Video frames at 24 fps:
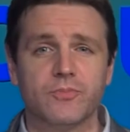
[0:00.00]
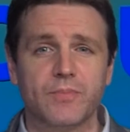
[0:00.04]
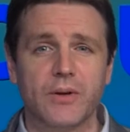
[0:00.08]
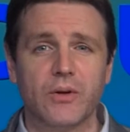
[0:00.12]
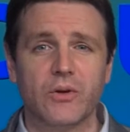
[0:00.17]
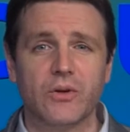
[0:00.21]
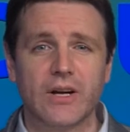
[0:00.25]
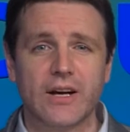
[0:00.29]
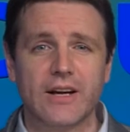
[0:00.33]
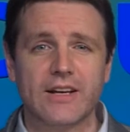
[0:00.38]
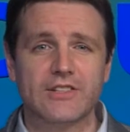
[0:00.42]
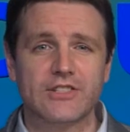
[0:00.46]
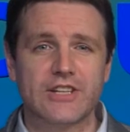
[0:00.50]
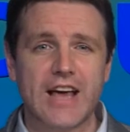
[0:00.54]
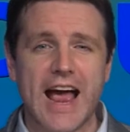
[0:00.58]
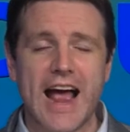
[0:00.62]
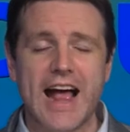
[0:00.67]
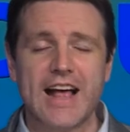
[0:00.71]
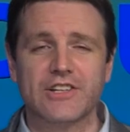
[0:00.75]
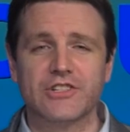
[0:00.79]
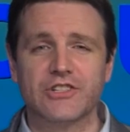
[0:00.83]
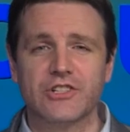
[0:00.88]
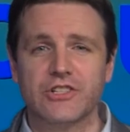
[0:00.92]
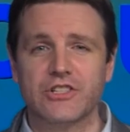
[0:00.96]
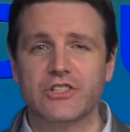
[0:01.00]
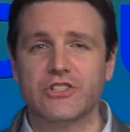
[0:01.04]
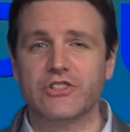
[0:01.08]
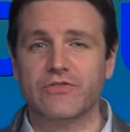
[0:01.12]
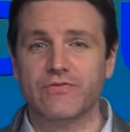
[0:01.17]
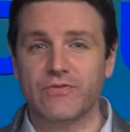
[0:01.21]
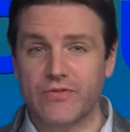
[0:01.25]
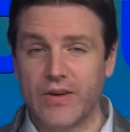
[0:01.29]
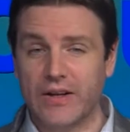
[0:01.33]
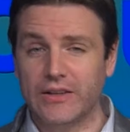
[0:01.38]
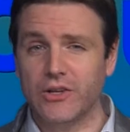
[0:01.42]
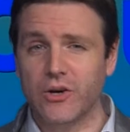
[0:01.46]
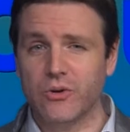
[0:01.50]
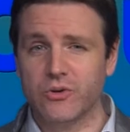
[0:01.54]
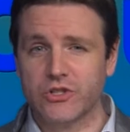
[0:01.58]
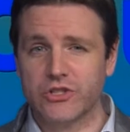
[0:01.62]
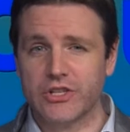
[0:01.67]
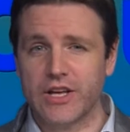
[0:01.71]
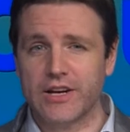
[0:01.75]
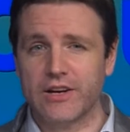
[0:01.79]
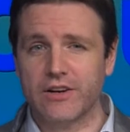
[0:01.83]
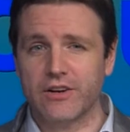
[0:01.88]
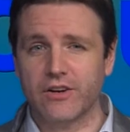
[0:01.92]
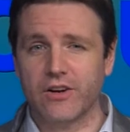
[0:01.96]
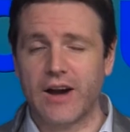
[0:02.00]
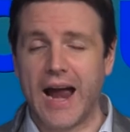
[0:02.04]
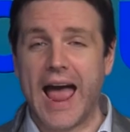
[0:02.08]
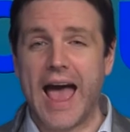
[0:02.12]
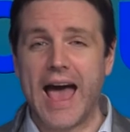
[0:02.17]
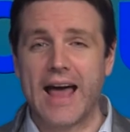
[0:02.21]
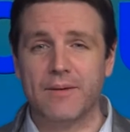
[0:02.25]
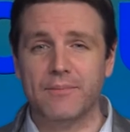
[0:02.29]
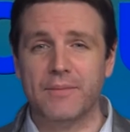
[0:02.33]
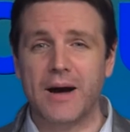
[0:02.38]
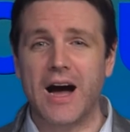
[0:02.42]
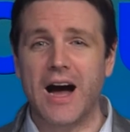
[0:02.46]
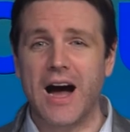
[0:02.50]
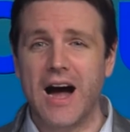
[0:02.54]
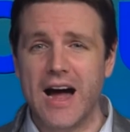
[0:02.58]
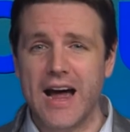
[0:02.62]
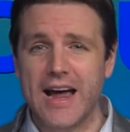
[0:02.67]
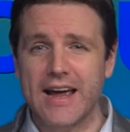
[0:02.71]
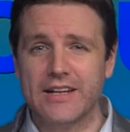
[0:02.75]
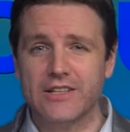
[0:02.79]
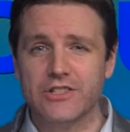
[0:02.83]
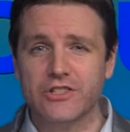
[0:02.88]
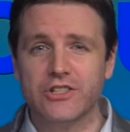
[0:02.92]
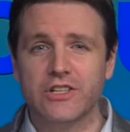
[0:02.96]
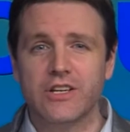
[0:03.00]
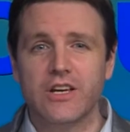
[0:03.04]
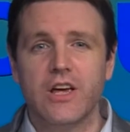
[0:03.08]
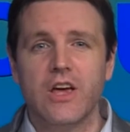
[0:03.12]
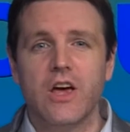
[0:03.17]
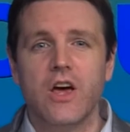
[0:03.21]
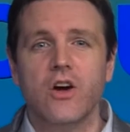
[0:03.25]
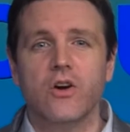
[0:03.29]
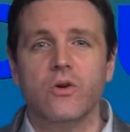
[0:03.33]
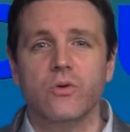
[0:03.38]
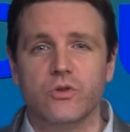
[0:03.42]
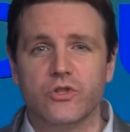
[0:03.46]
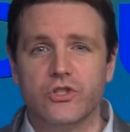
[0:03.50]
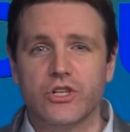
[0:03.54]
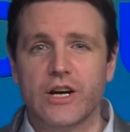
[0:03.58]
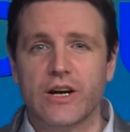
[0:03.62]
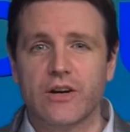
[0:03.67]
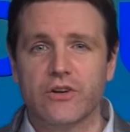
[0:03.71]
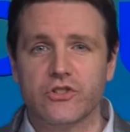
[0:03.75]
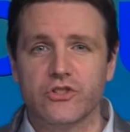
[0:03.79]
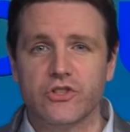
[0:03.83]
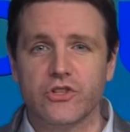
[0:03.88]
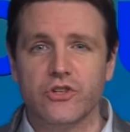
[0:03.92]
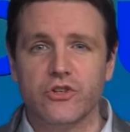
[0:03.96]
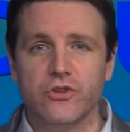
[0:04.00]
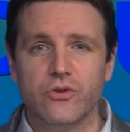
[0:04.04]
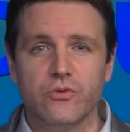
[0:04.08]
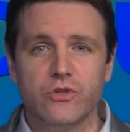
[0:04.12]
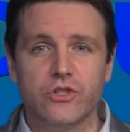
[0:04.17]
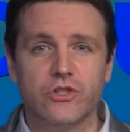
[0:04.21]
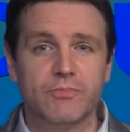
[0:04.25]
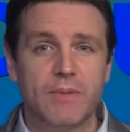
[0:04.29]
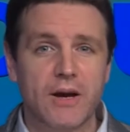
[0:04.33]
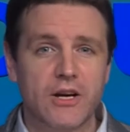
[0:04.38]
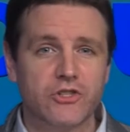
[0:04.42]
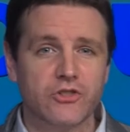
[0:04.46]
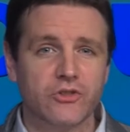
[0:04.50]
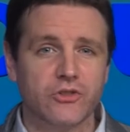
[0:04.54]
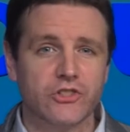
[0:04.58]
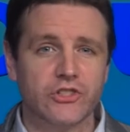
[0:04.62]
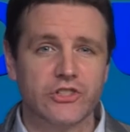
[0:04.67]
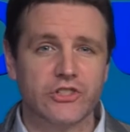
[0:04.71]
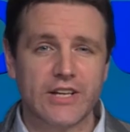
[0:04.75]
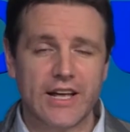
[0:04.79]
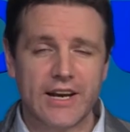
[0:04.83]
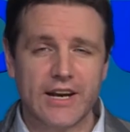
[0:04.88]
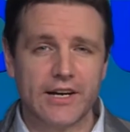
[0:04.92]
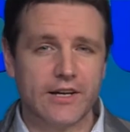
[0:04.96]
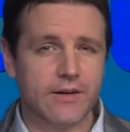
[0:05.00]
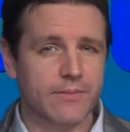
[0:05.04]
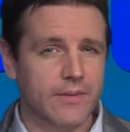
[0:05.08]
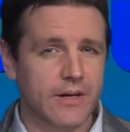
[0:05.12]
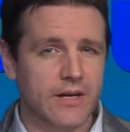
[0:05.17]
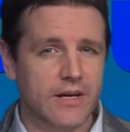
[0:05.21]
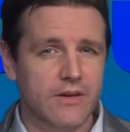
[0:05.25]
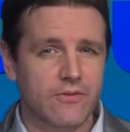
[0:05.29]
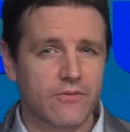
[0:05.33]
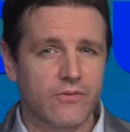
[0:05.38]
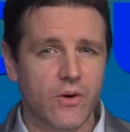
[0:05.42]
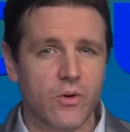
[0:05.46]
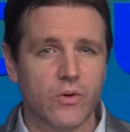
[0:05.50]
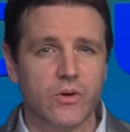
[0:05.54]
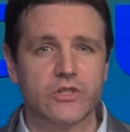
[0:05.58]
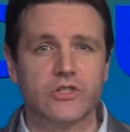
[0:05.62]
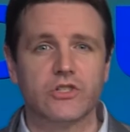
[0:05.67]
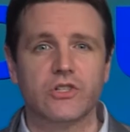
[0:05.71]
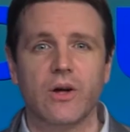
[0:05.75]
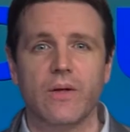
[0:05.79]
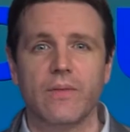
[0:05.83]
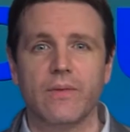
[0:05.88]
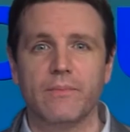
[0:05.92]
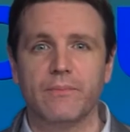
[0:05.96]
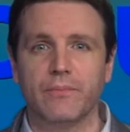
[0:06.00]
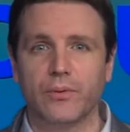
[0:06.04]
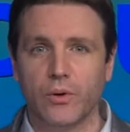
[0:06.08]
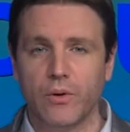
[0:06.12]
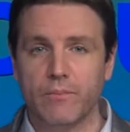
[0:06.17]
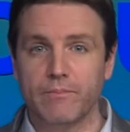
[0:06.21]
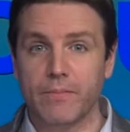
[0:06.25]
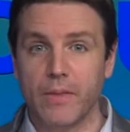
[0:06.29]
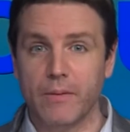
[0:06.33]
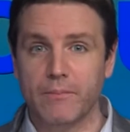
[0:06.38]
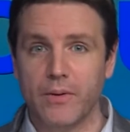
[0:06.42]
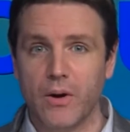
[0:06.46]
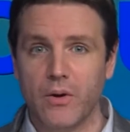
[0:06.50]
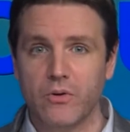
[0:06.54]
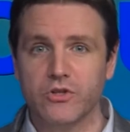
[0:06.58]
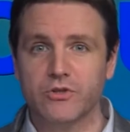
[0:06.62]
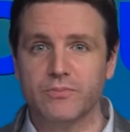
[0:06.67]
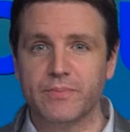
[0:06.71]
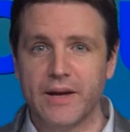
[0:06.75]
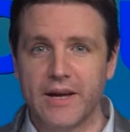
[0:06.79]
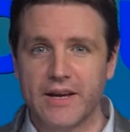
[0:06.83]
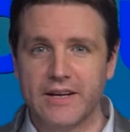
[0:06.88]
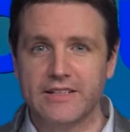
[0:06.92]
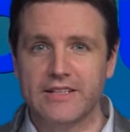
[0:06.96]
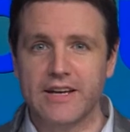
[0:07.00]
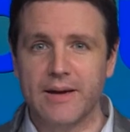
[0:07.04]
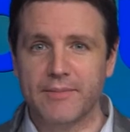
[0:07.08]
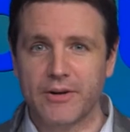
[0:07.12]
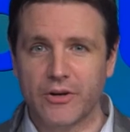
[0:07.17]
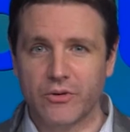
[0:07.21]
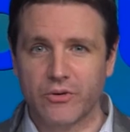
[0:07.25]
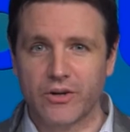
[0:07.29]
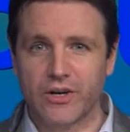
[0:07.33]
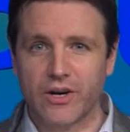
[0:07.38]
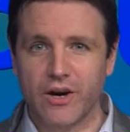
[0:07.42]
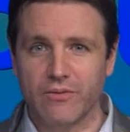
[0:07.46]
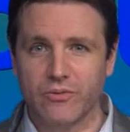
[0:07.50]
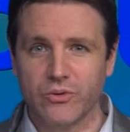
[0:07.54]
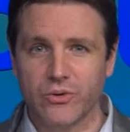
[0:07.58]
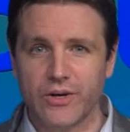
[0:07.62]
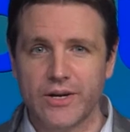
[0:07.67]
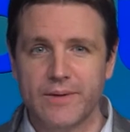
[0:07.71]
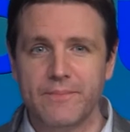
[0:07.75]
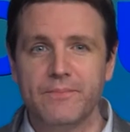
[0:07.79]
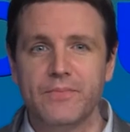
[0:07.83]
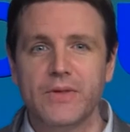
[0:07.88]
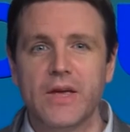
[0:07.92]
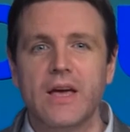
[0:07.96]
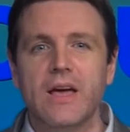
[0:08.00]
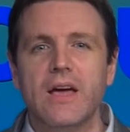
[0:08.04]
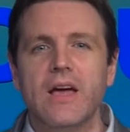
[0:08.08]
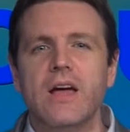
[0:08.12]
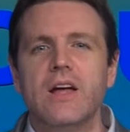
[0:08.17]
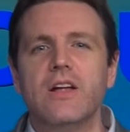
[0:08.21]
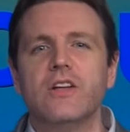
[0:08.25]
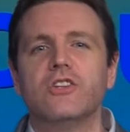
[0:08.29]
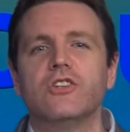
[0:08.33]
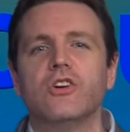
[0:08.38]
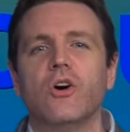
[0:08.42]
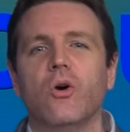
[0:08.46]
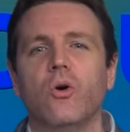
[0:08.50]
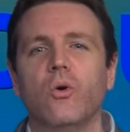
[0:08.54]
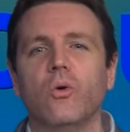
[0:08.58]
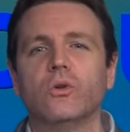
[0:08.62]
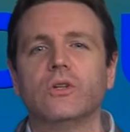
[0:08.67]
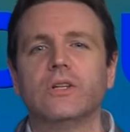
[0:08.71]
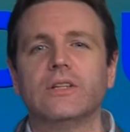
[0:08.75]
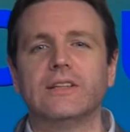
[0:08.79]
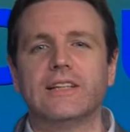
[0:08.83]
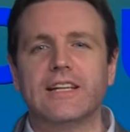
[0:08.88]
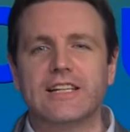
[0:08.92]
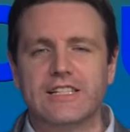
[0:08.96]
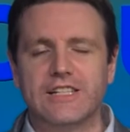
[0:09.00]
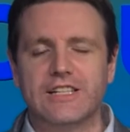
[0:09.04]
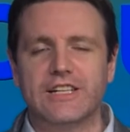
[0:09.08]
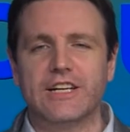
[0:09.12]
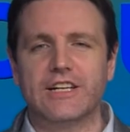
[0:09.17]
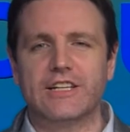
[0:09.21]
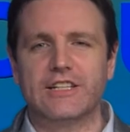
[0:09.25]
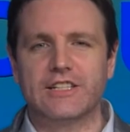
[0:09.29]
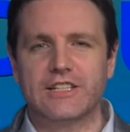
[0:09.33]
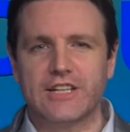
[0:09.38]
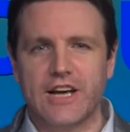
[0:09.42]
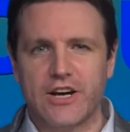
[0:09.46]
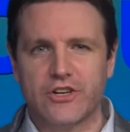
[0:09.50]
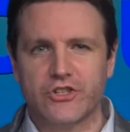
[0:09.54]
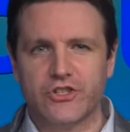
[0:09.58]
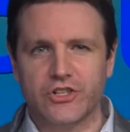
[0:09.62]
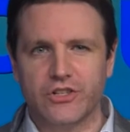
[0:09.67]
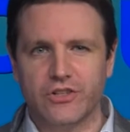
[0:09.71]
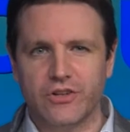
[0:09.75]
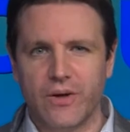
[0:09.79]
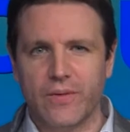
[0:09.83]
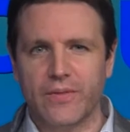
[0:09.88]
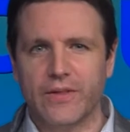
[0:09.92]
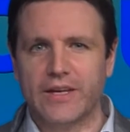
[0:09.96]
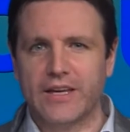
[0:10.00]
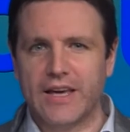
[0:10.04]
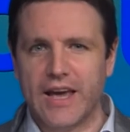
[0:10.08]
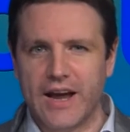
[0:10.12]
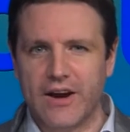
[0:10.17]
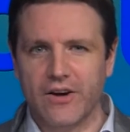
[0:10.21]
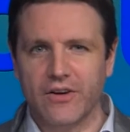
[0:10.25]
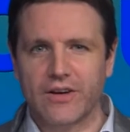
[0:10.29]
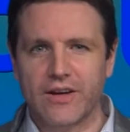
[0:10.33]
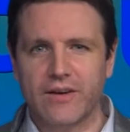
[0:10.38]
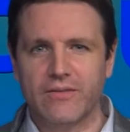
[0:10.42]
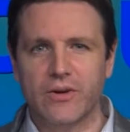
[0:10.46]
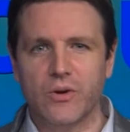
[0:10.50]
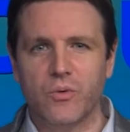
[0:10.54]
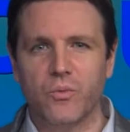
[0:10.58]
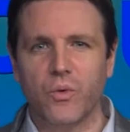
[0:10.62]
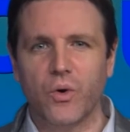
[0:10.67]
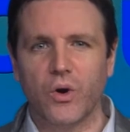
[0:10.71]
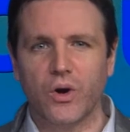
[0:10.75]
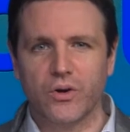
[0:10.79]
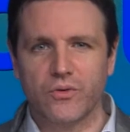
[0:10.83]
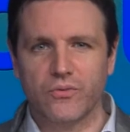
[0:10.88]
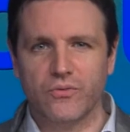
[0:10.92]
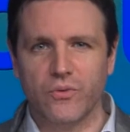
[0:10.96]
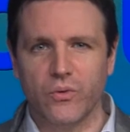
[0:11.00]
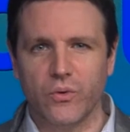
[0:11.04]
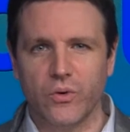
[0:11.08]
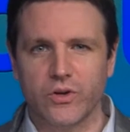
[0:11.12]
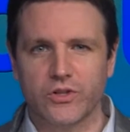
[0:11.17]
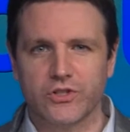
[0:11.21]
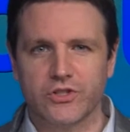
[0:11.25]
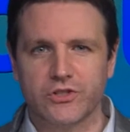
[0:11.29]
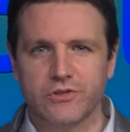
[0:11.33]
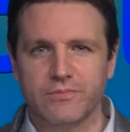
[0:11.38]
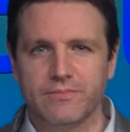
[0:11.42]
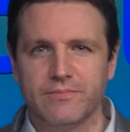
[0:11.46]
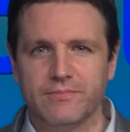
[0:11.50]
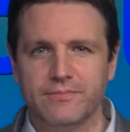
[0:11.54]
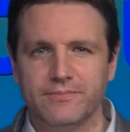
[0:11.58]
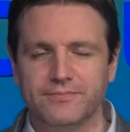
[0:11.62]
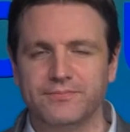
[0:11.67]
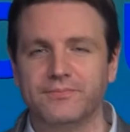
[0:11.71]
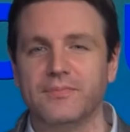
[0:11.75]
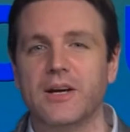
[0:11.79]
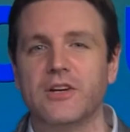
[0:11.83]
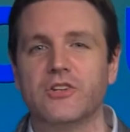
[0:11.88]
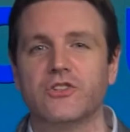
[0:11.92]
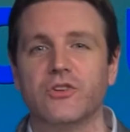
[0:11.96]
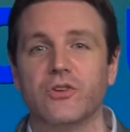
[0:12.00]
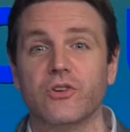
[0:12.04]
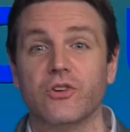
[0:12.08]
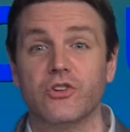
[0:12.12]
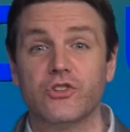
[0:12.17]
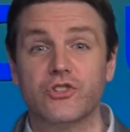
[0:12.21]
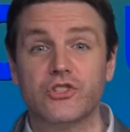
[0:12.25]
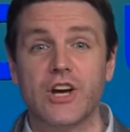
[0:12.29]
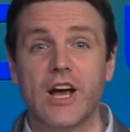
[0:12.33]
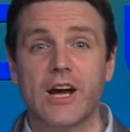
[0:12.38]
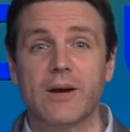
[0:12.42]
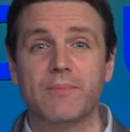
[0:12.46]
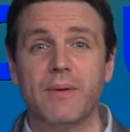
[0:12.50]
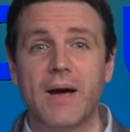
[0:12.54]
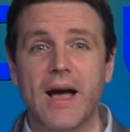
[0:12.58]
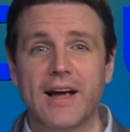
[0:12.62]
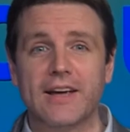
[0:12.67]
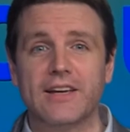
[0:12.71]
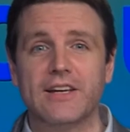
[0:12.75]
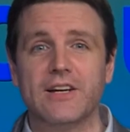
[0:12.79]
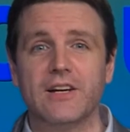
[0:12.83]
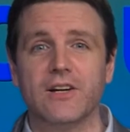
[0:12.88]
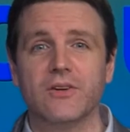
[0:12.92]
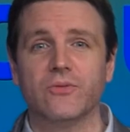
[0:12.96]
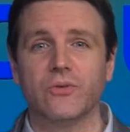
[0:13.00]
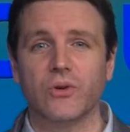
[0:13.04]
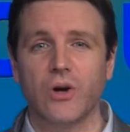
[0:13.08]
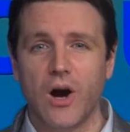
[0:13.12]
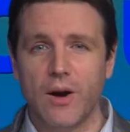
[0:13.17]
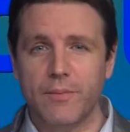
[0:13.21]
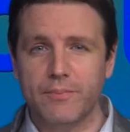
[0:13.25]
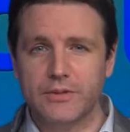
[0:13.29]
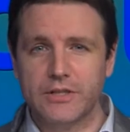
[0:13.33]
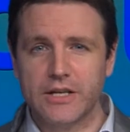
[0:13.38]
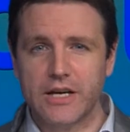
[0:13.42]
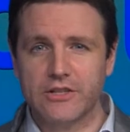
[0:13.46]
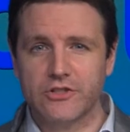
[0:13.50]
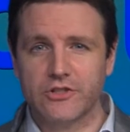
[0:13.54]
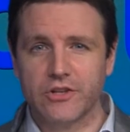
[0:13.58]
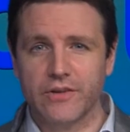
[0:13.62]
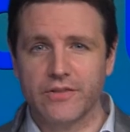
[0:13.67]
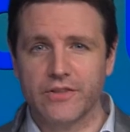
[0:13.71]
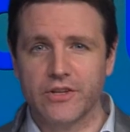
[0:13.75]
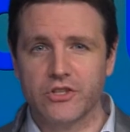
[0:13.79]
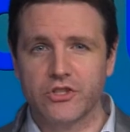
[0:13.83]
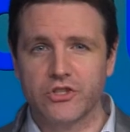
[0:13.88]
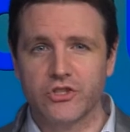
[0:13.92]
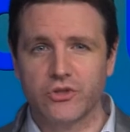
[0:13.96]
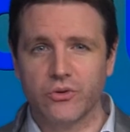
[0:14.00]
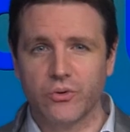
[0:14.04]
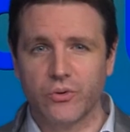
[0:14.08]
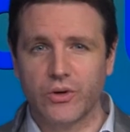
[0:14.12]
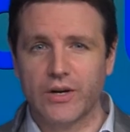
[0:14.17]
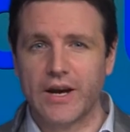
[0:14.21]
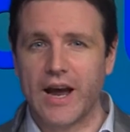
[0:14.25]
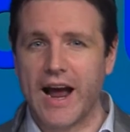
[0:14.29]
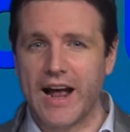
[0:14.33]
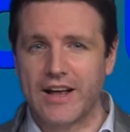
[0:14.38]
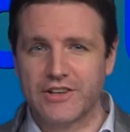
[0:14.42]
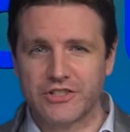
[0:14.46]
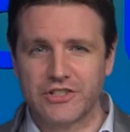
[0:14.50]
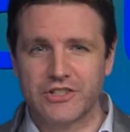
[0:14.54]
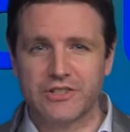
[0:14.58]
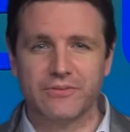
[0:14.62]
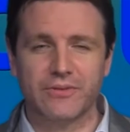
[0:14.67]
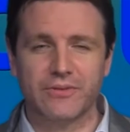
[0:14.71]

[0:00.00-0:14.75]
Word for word: Spilka has asked fellow Senator Adam Hinds who chairs the new special Senate committee focused on the, the post pandemic recovery, to hold a listening session on the caregiving workforce. Make sure to check back here for updates on this story as it